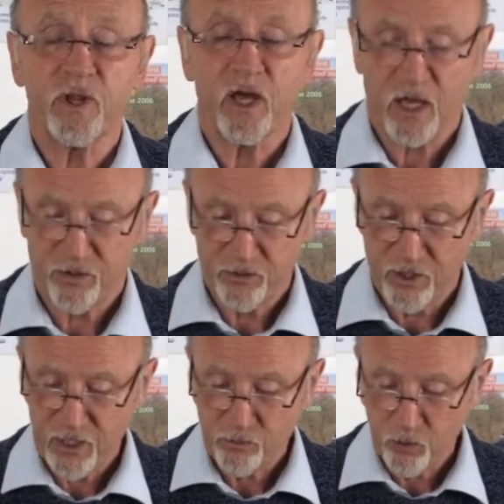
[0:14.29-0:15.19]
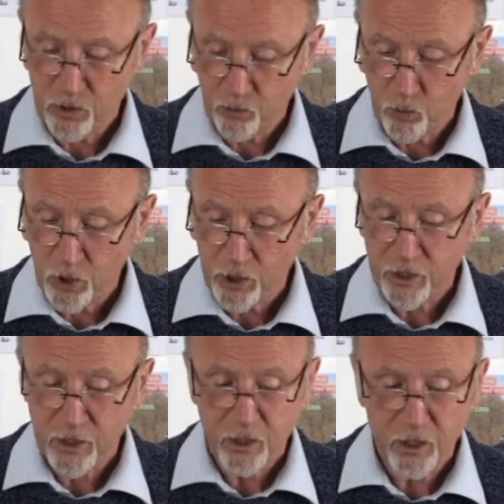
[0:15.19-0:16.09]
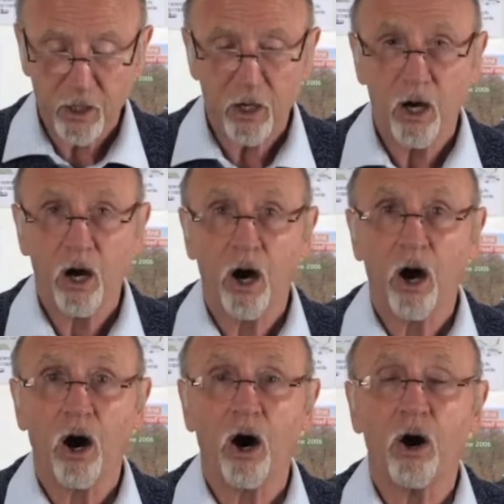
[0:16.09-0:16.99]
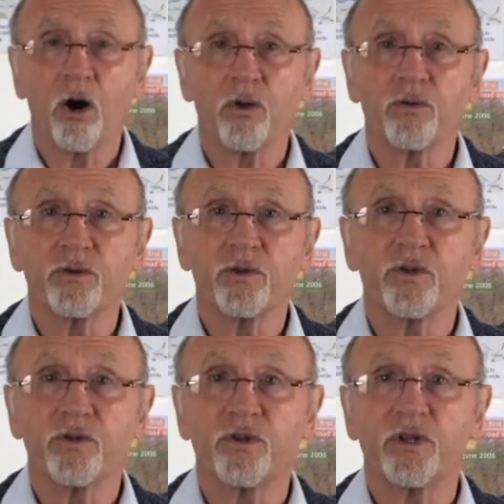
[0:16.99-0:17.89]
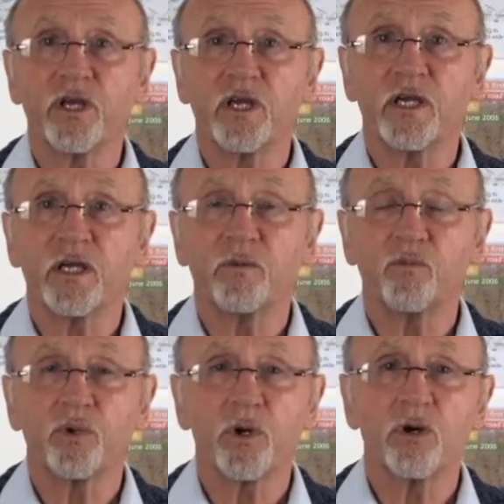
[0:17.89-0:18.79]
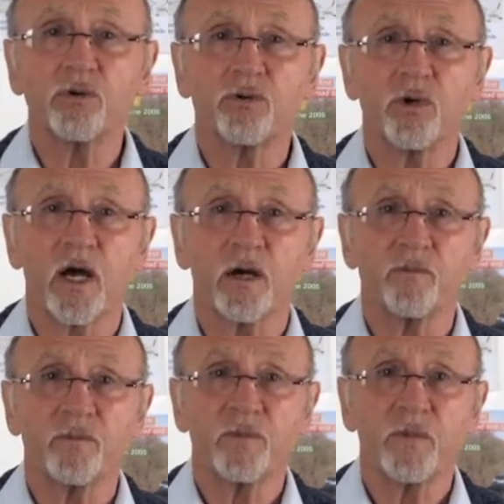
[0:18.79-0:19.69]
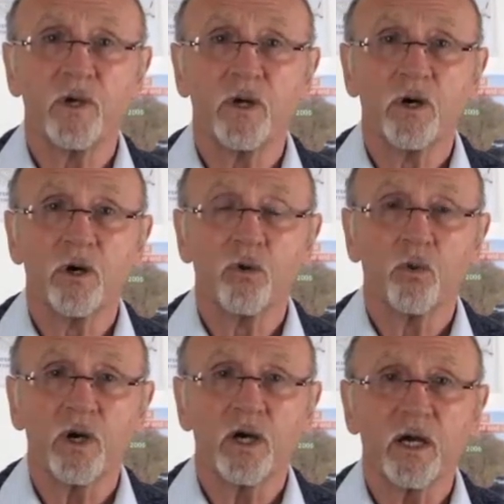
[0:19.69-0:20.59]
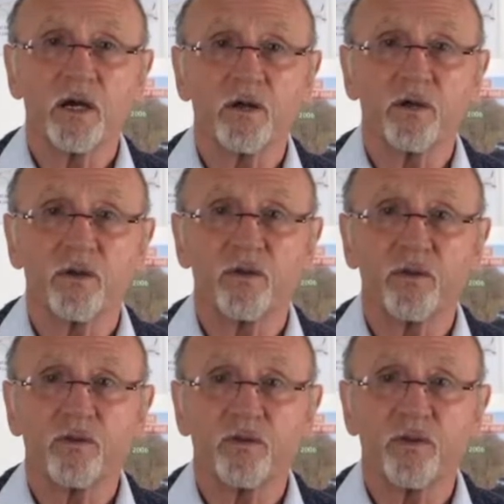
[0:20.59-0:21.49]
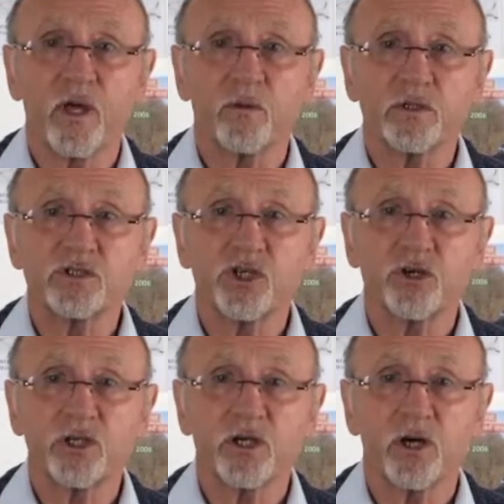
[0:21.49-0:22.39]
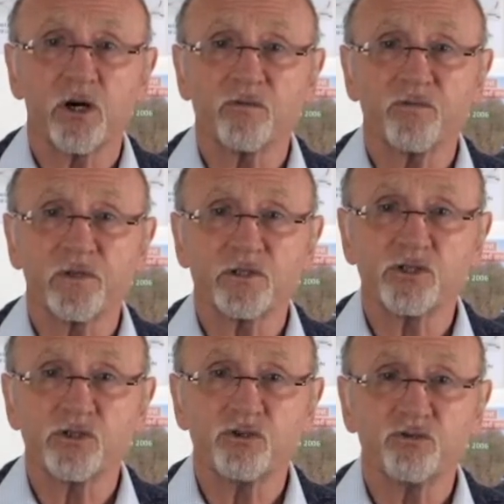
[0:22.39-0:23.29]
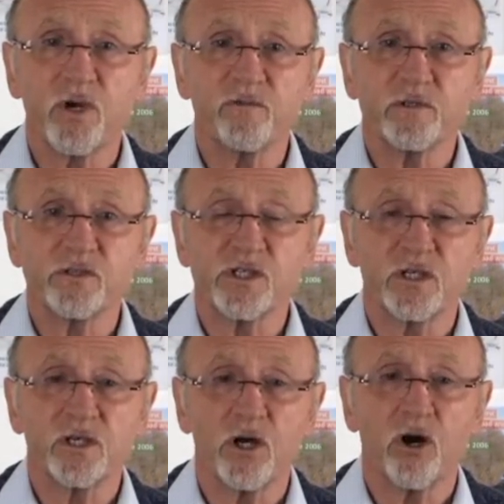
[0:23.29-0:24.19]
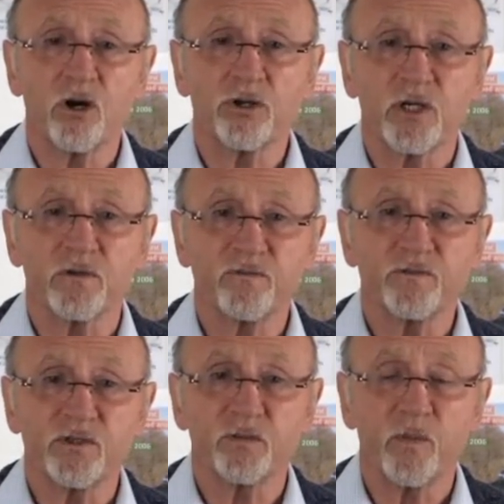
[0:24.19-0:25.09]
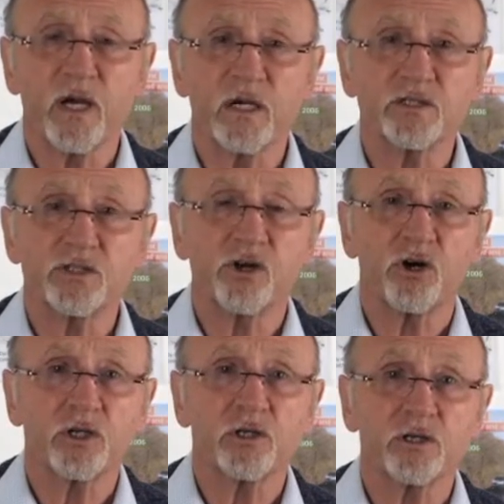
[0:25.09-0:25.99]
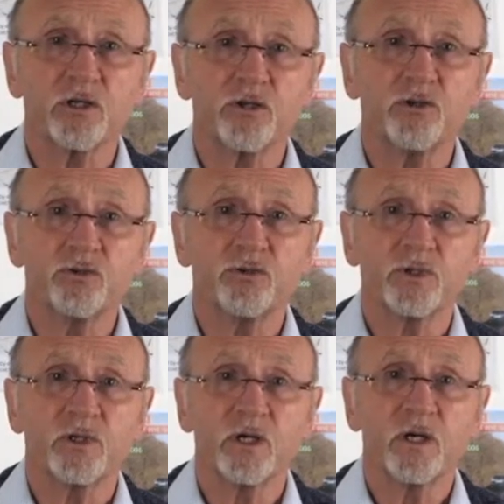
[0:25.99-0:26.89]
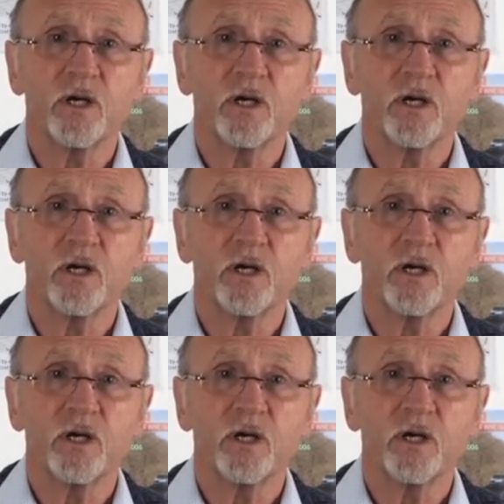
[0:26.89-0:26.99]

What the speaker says: And they were working on the program where they were shutting off the two rivers in Cardiff to make a tidal lagoon.